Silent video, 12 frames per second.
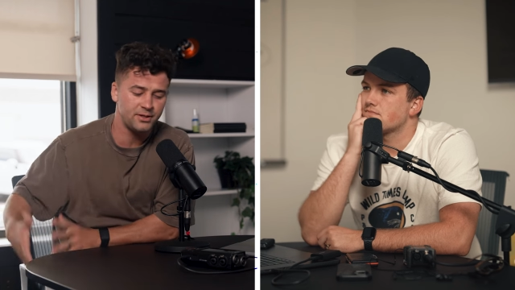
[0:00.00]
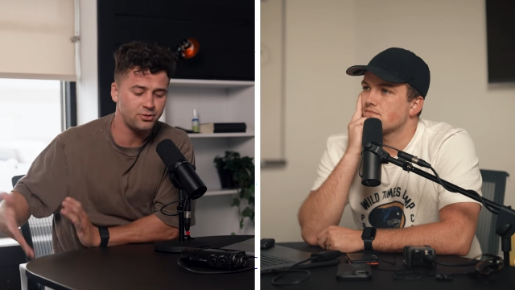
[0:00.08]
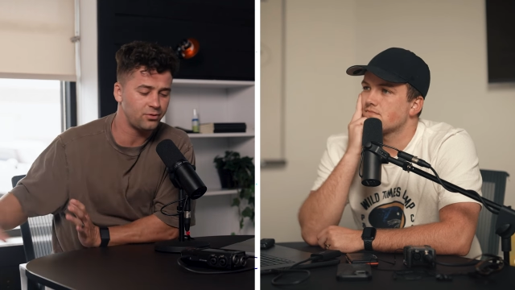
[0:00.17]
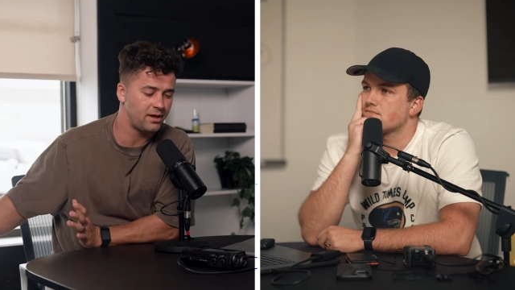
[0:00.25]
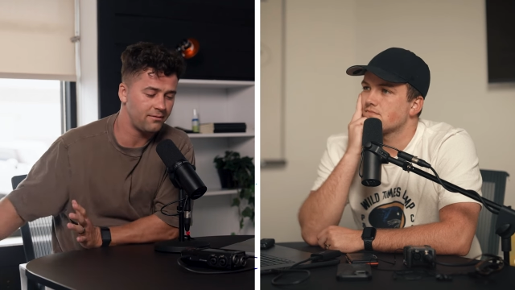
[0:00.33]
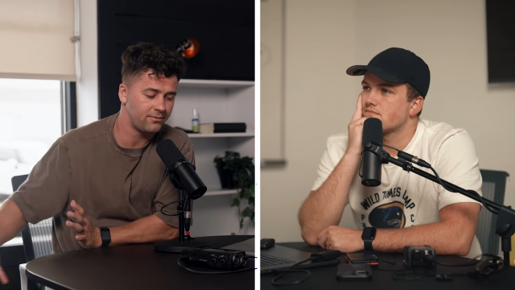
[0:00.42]

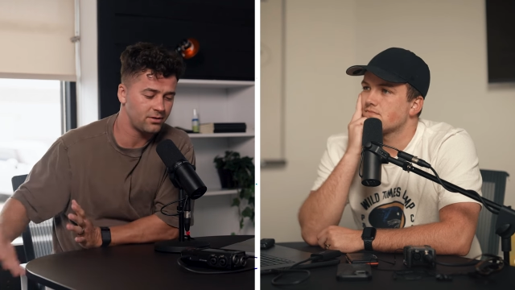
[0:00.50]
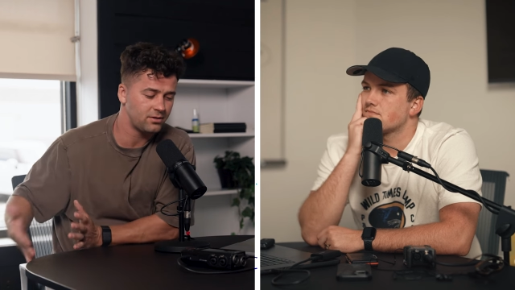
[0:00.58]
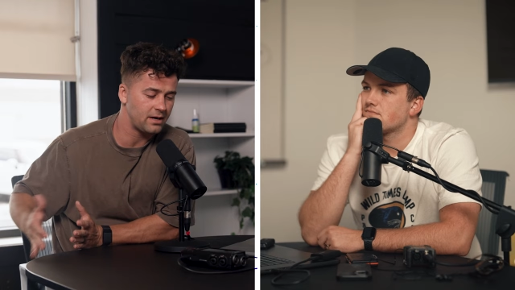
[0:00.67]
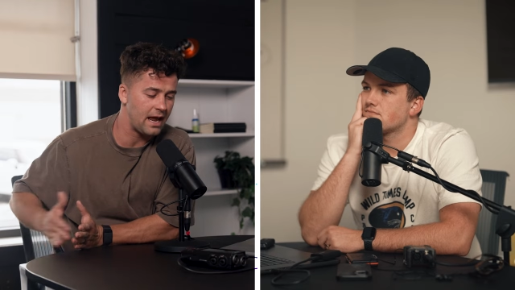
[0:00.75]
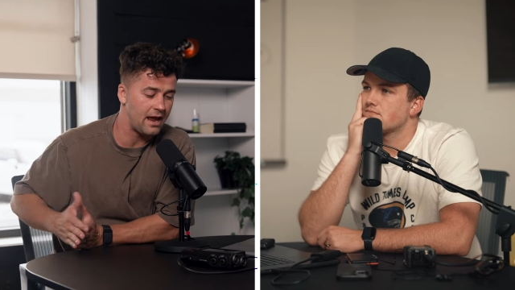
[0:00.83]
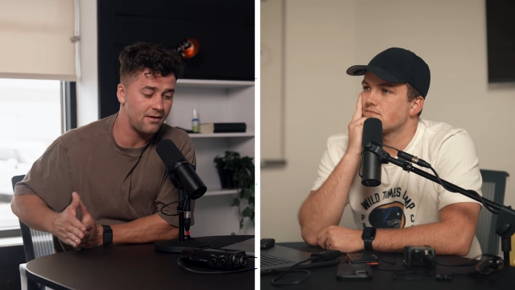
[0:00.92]
Speaker 1: special day
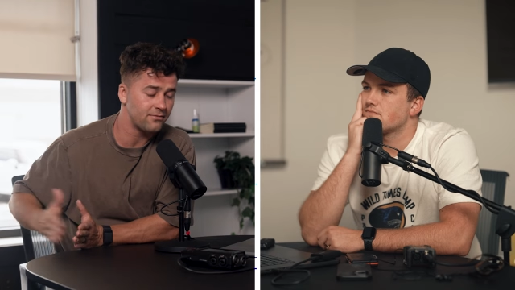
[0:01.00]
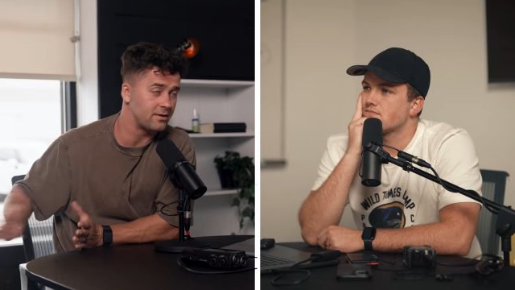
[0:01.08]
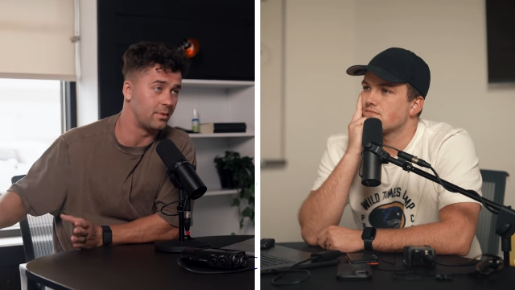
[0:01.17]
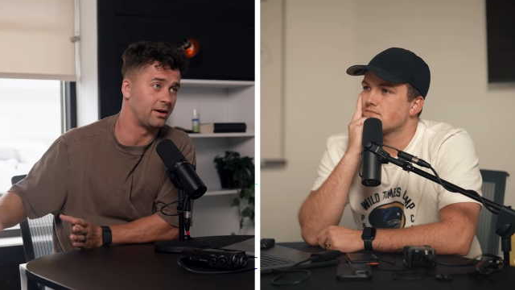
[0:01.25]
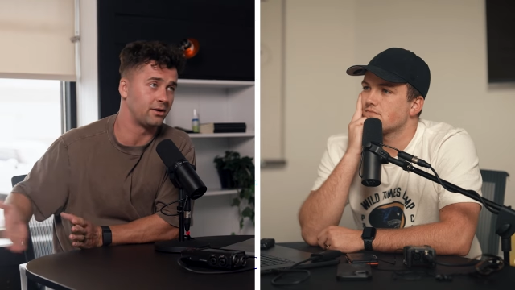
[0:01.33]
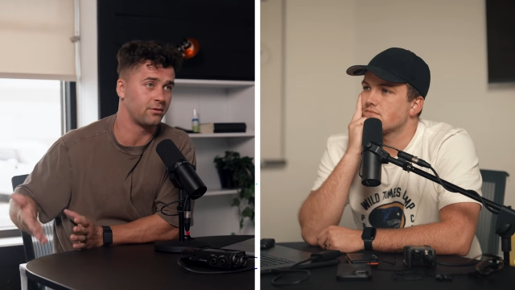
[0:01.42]
for
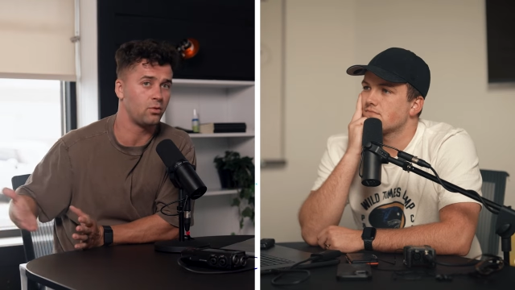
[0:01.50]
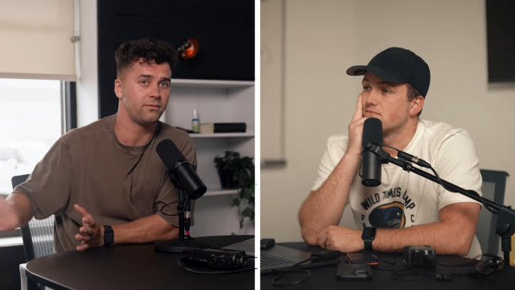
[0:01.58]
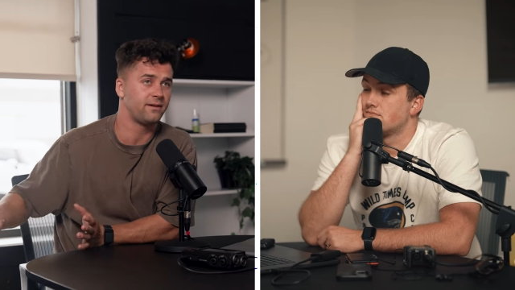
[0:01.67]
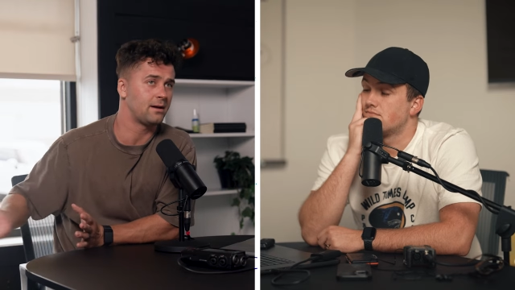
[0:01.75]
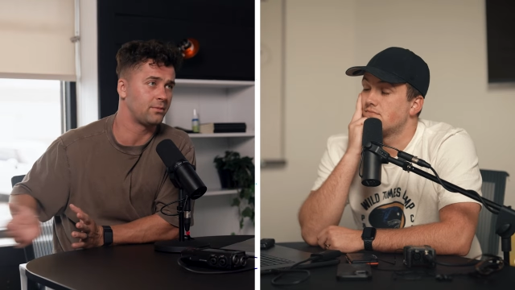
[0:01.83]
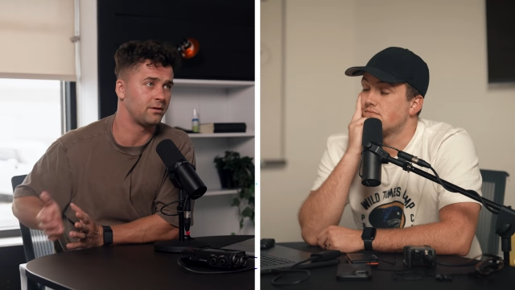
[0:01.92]
everybody, your whole
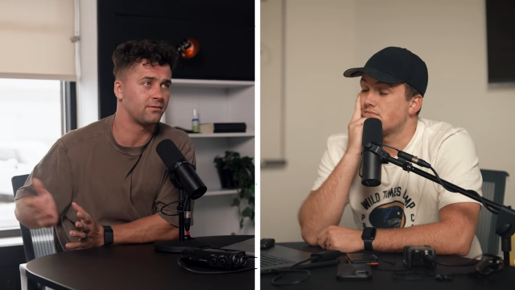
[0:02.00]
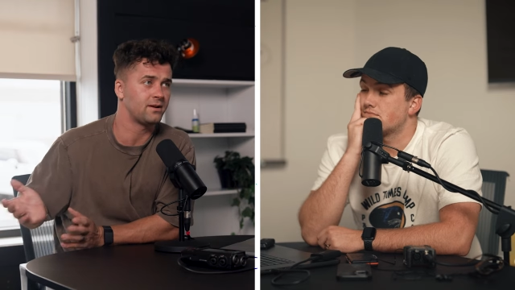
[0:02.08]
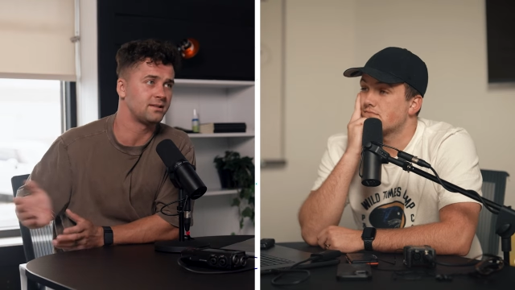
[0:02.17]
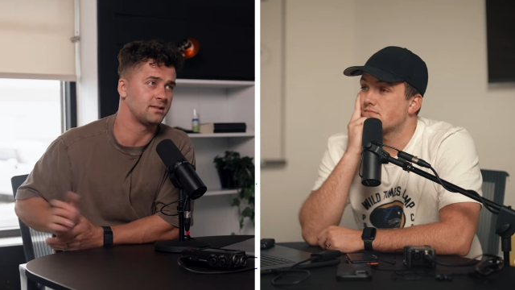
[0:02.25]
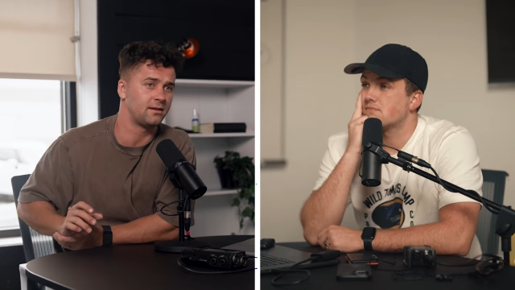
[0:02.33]
mm-hmm. family, mm-hmm. your friends.